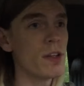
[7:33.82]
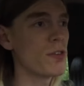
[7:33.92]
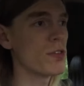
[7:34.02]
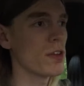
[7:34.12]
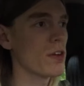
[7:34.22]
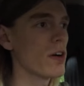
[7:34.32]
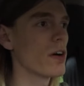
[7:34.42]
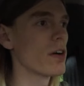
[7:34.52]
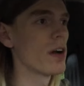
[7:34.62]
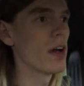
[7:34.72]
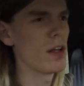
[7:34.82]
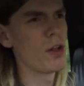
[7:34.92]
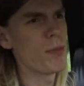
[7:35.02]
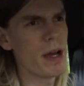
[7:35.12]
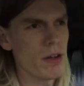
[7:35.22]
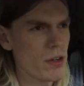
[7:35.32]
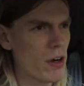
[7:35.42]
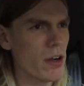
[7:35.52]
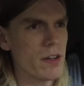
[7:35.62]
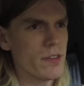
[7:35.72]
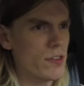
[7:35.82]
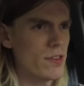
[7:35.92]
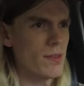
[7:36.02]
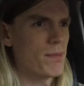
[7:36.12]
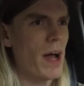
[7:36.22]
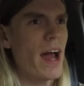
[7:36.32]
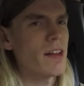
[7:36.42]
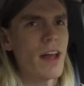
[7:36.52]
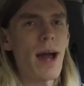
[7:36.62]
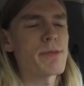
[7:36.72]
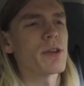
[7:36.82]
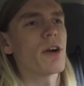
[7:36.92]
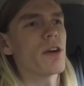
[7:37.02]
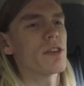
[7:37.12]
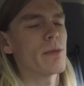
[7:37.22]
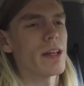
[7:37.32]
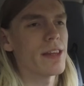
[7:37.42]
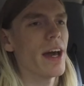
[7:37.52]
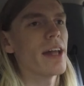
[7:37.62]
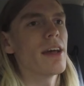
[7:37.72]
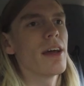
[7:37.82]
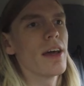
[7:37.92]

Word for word: an interesting car, low mile car, and just a highly optioned car, something like that,